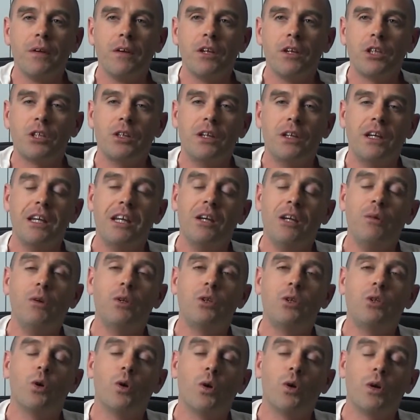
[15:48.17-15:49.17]
So here we're
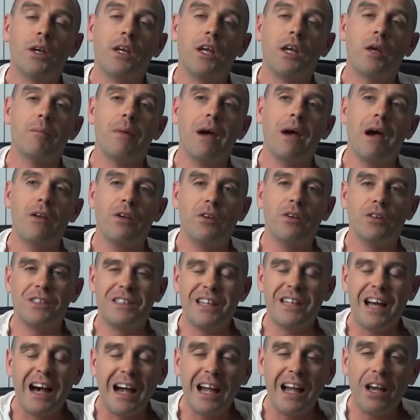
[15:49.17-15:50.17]
talking about your
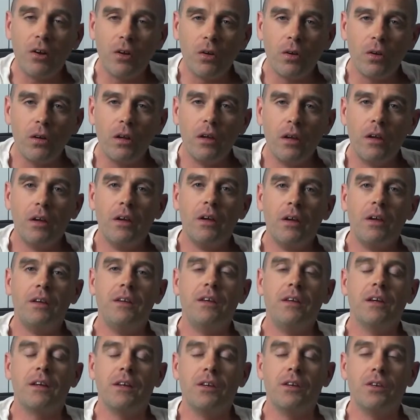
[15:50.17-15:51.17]
title,
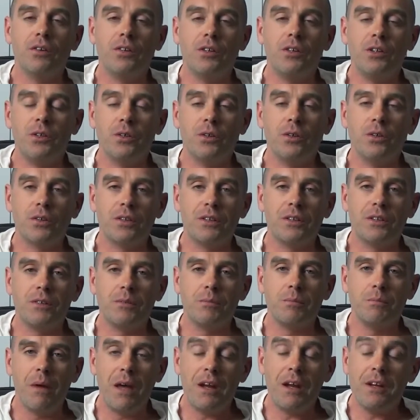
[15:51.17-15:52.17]
your
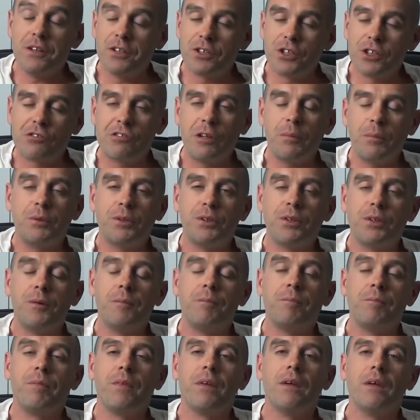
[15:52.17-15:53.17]
meta
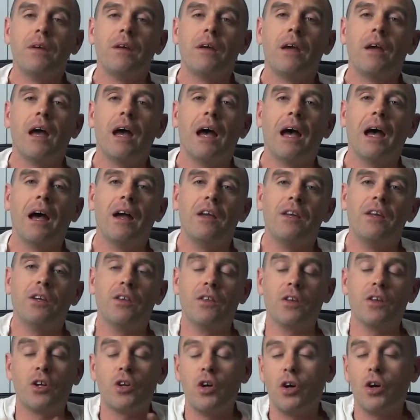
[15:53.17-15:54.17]
description,
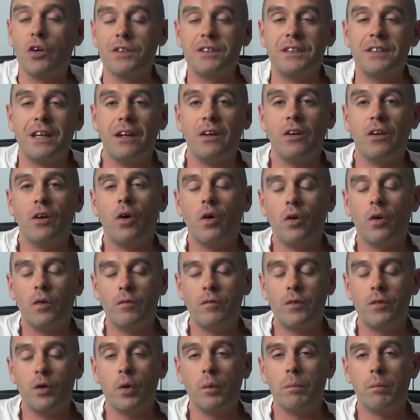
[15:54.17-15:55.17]
the content
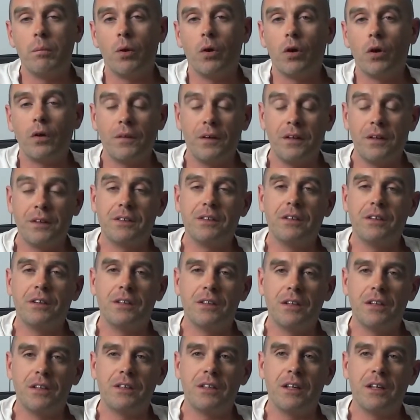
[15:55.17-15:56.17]
of your blog, that
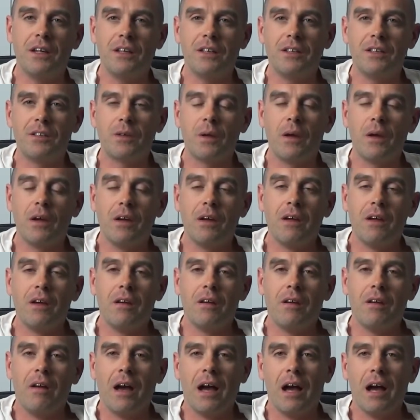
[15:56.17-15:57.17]
it's
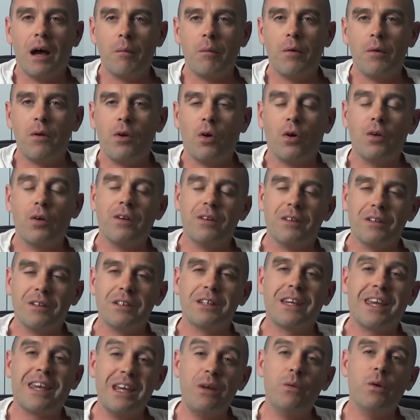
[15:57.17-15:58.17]

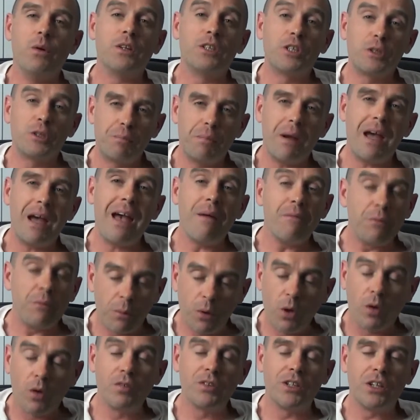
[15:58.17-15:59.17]
not keyword spam,
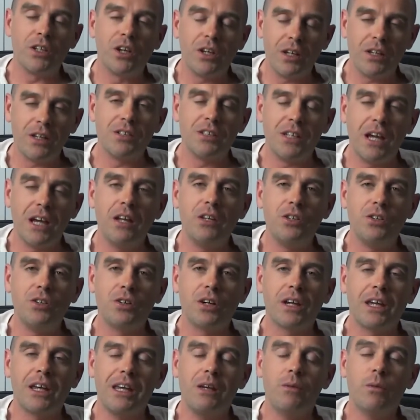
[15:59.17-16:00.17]
but obviously contains
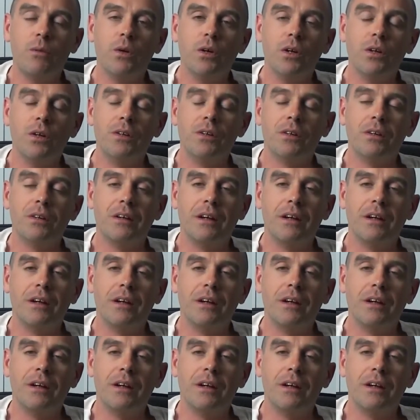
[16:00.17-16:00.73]
your keyword